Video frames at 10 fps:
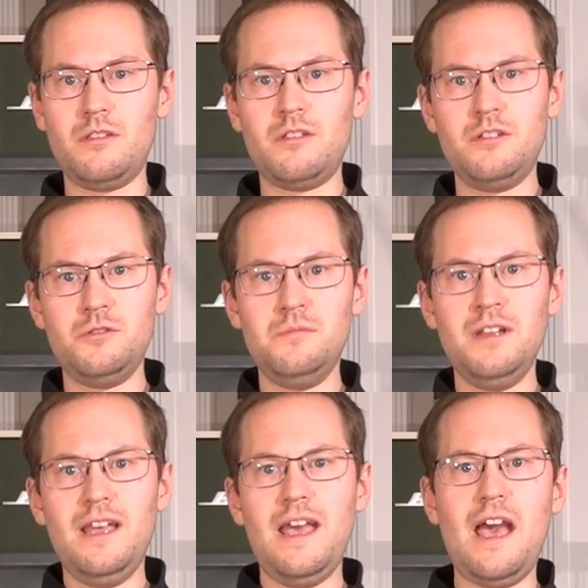us to
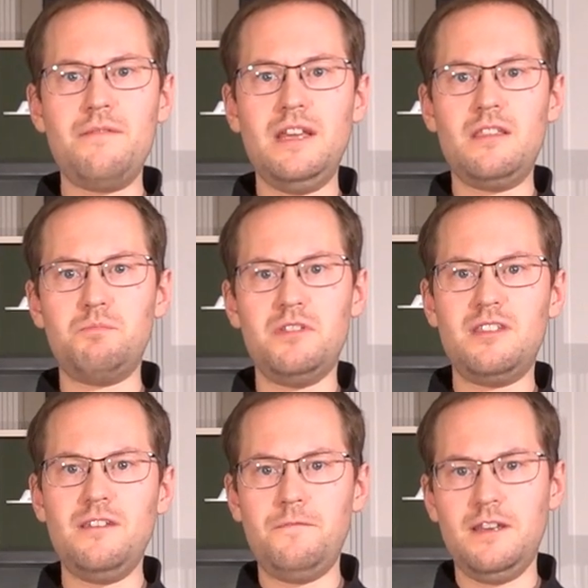have a
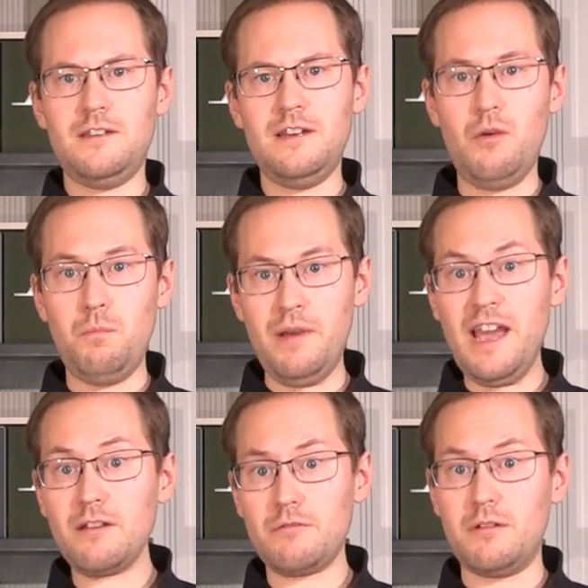specific now
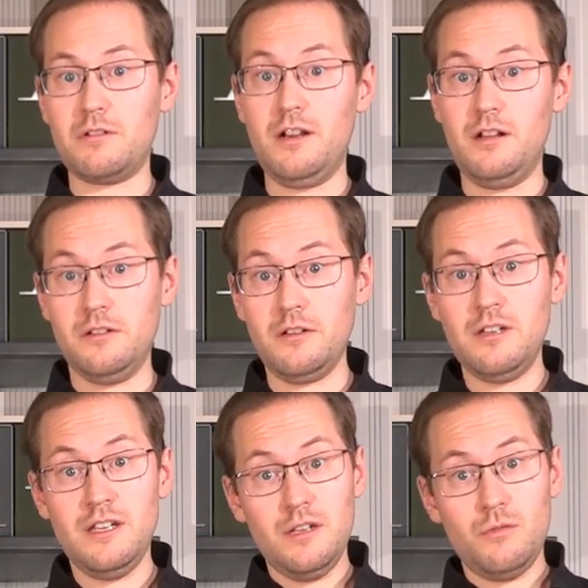background color.
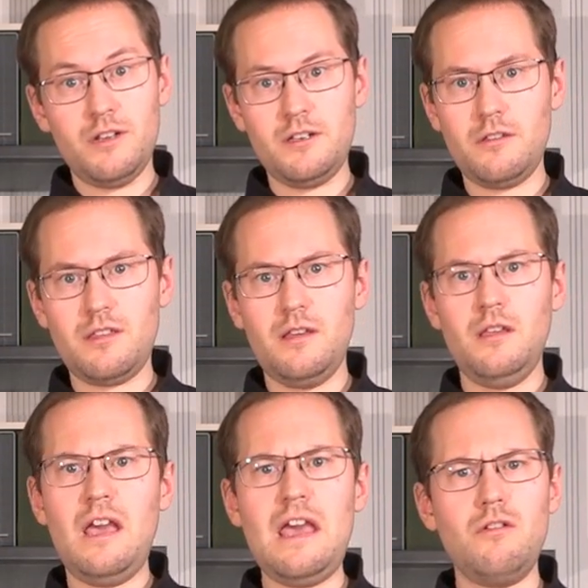We can just say,
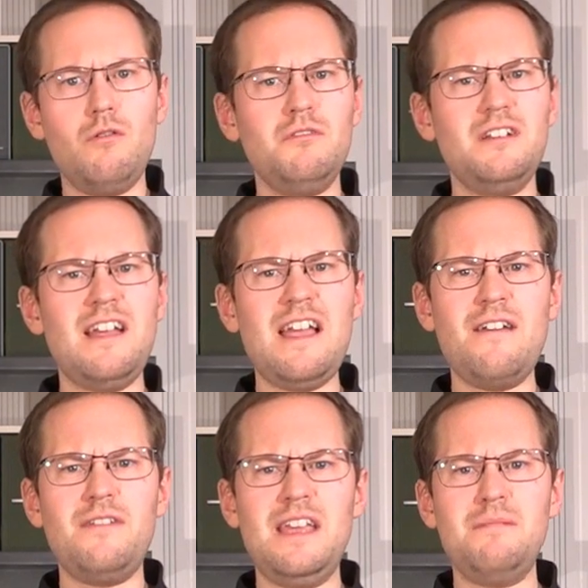yeah, you only
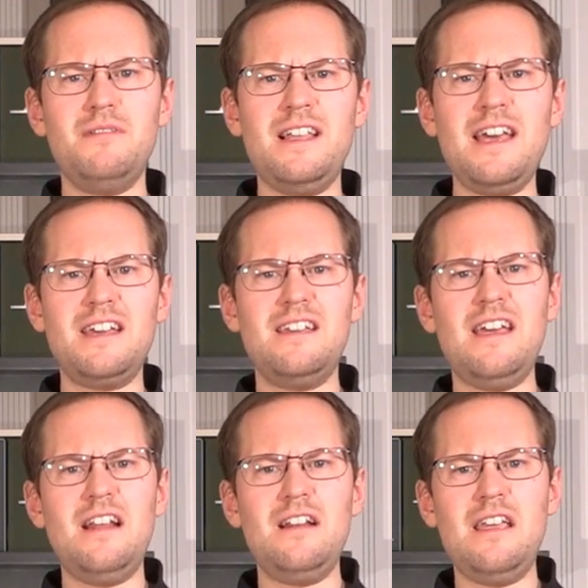have a black
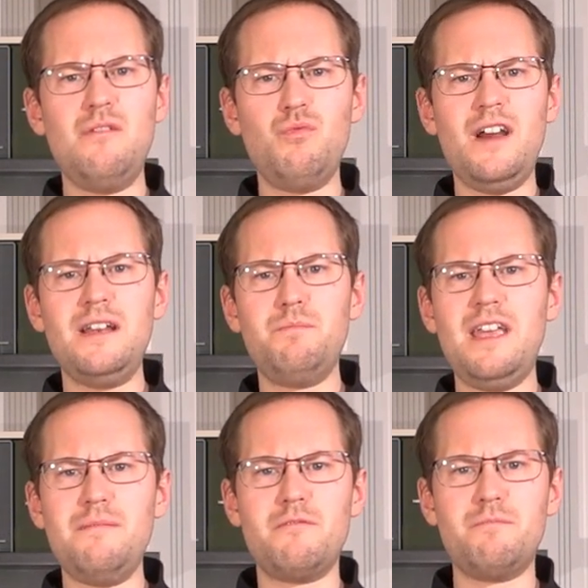and a white
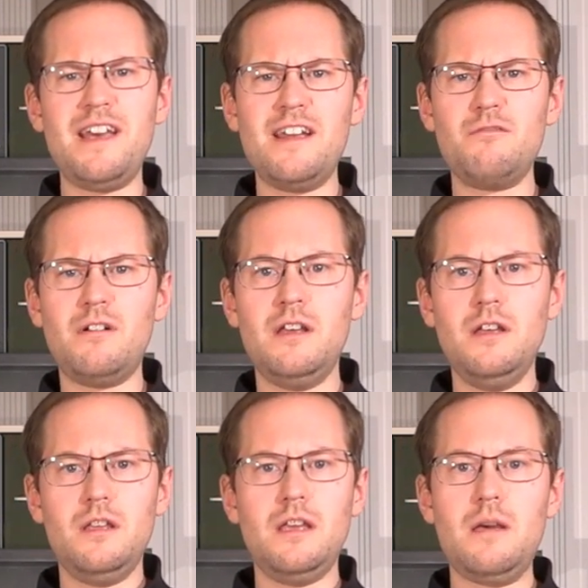paper background.
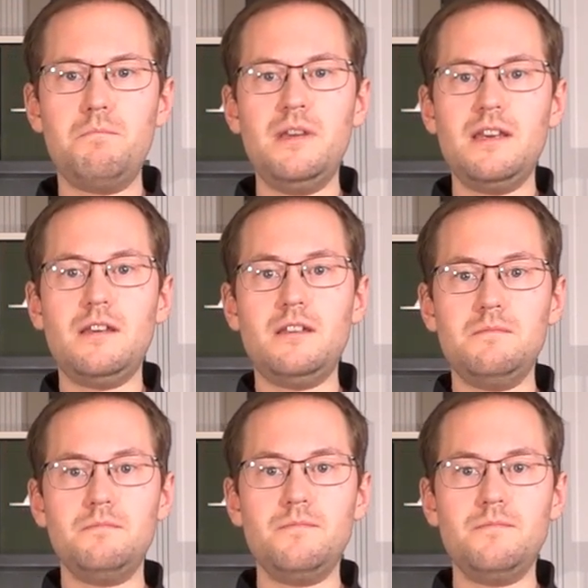Yeah, pick it.